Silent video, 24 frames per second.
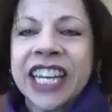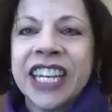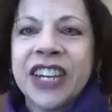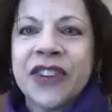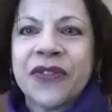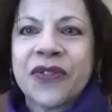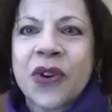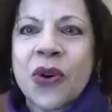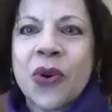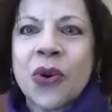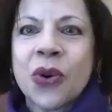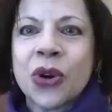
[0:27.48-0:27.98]
of
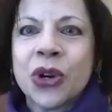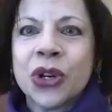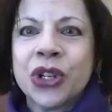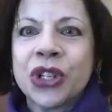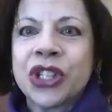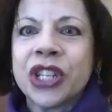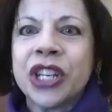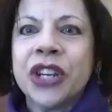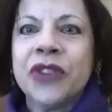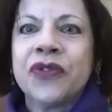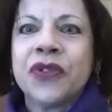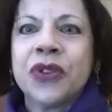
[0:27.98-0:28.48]
course,
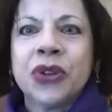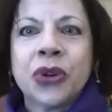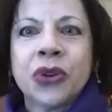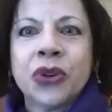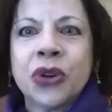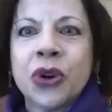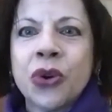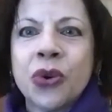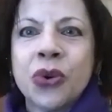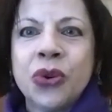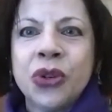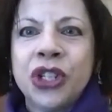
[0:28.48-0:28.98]
if you don't
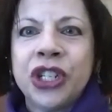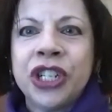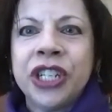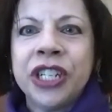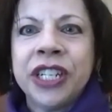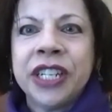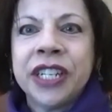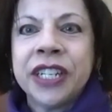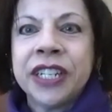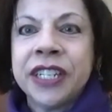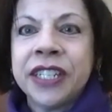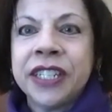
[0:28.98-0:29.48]
know who she
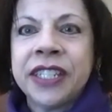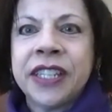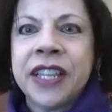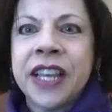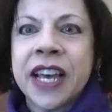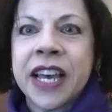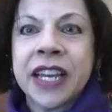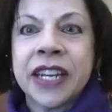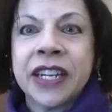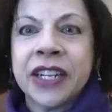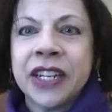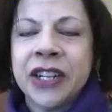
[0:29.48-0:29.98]
is,
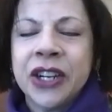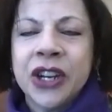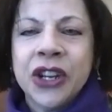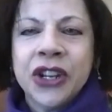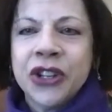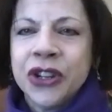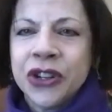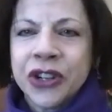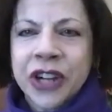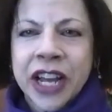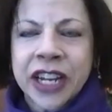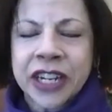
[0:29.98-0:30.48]
then
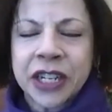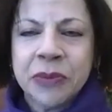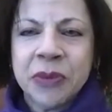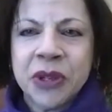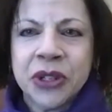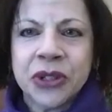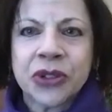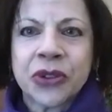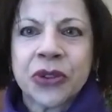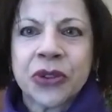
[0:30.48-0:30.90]
you're not in musical